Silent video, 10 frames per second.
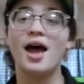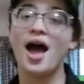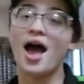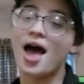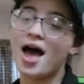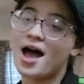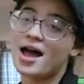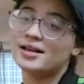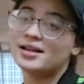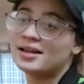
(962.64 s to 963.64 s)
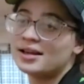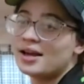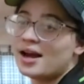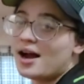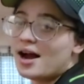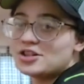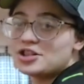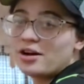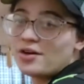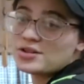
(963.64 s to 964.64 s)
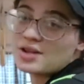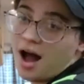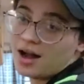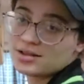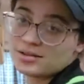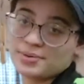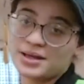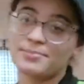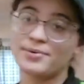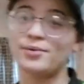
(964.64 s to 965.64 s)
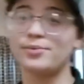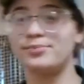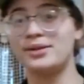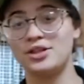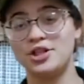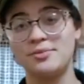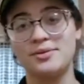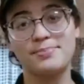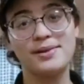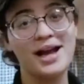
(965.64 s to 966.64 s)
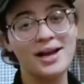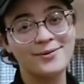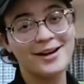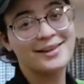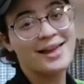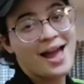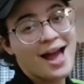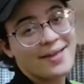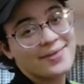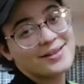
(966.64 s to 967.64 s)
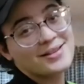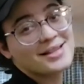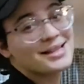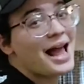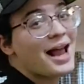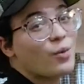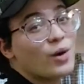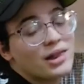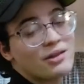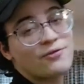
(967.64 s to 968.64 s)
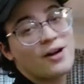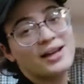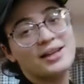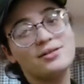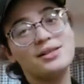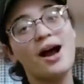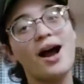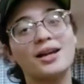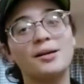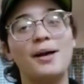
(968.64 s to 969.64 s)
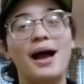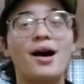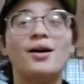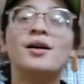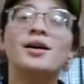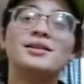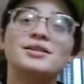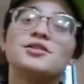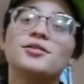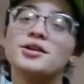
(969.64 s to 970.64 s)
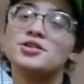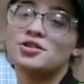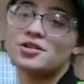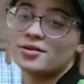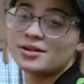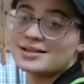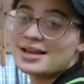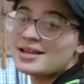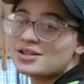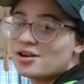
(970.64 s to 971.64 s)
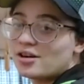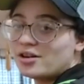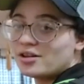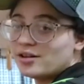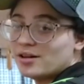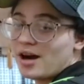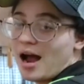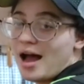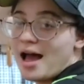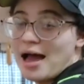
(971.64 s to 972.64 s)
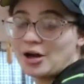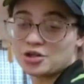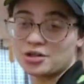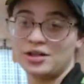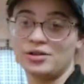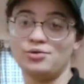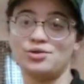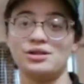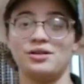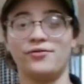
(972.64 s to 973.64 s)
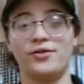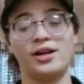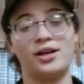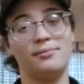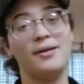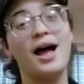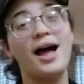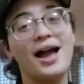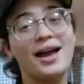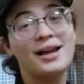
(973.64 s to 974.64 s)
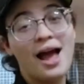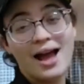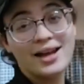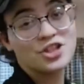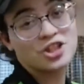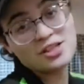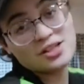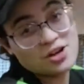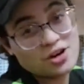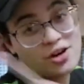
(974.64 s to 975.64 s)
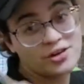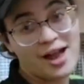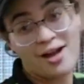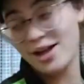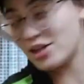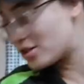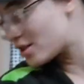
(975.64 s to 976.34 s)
and she goes talk to the people that she was playing with, and they're just like, what the fuck are you talking about? This creature don't exist. Girl, you're actually losing your freaking mind. I guess she's a girl now. I